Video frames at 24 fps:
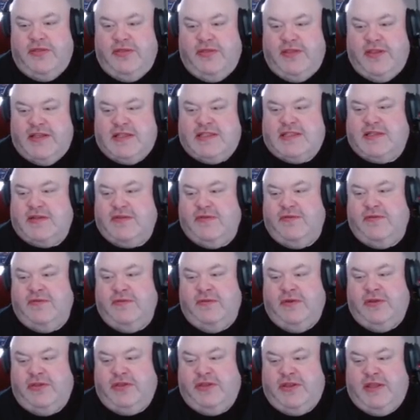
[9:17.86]
this,
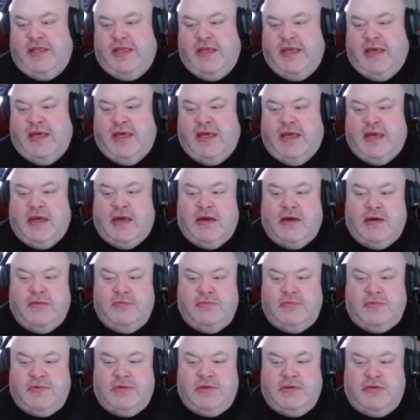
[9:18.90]
with the uh,
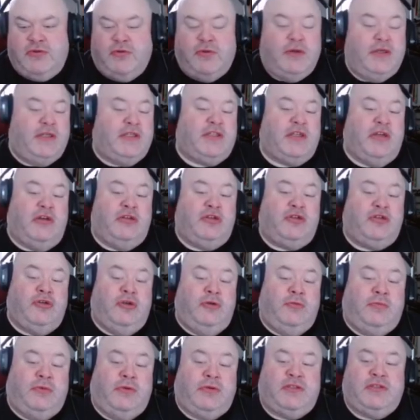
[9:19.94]
Quintesson
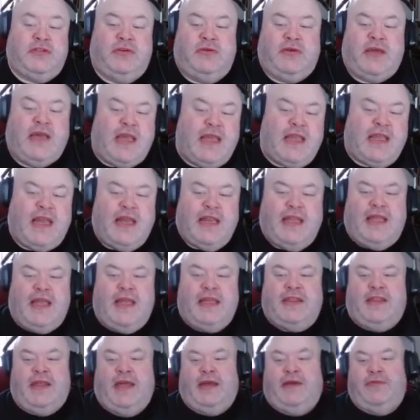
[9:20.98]
Trooper. So I kind of
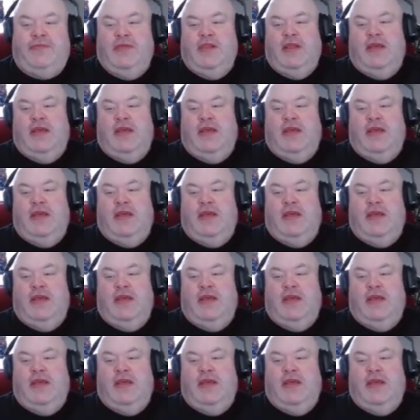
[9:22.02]
like that.